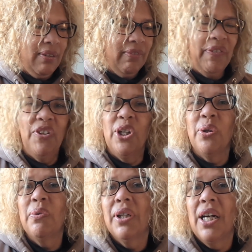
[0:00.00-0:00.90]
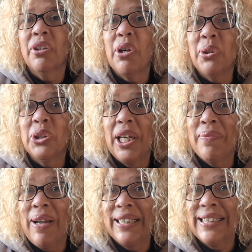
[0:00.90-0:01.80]
review a crochet
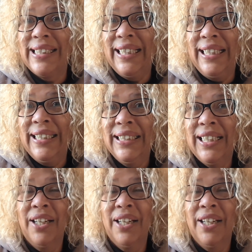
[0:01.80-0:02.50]
magazine.